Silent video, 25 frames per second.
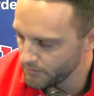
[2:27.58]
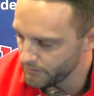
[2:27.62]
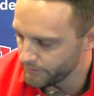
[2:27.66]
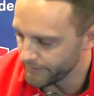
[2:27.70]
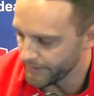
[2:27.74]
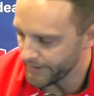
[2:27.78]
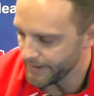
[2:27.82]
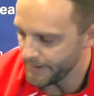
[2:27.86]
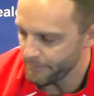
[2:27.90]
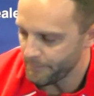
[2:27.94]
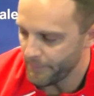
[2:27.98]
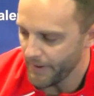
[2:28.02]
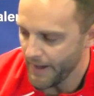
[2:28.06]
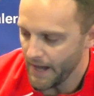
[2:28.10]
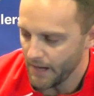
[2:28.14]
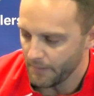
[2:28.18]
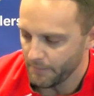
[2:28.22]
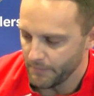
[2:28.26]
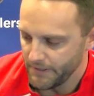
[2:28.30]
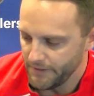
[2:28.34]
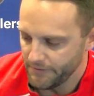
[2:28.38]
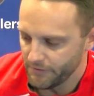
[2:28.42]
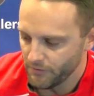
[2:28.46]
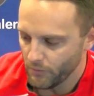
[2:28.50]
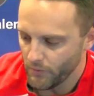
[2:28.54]
to impact
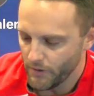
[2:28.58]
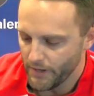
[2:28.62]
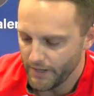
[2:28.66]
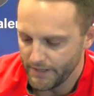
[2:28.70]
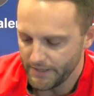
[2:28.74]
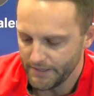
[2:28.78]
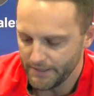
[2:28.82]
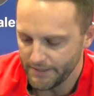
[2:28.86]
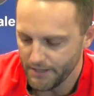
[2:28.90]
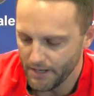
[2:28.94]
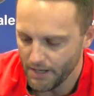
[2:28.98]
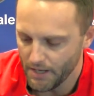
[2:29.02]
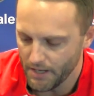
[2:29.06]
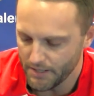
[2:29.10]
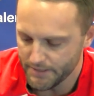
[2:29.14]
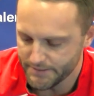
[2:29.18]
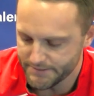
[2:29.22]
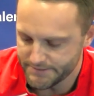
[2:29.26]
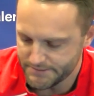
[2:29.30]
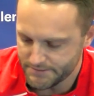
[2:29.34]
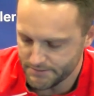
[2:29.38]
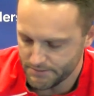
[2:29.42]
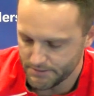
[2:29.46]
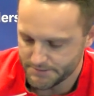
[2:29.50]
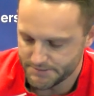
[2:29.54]
me the way he
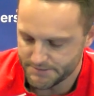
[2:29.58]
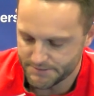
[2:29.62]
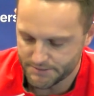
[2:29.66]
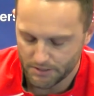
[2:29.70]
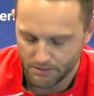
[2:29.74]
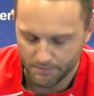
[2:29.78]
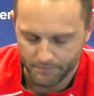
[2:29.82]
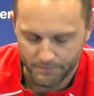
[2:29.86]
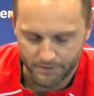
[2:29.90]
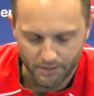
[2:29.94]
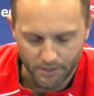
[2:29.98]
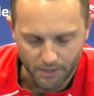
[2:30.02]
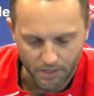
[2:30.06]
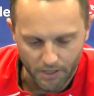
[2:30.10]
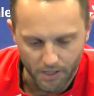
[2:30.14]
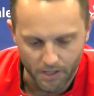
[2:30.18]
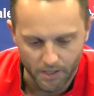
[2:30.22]
does, this is going to be